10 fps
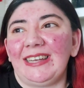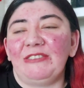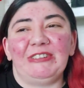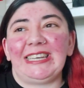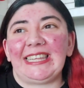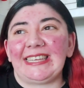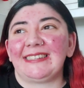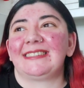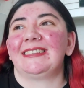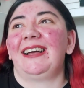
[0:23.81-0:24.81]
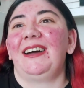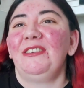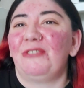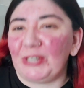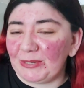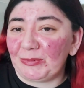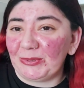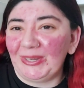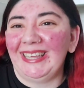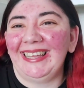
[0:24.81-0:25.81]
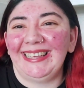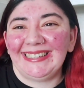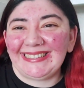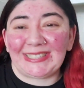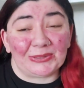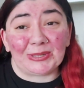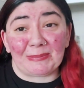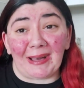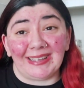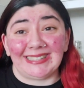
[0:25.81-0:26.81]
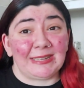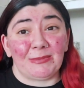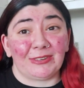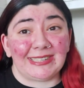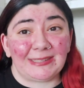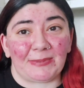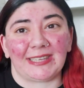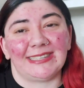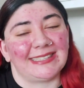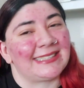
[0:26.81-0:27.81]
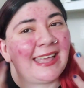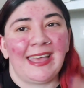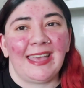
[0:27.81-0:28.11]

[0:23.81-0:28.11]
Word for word: really it's unavoidable to talk about it, to be honest, because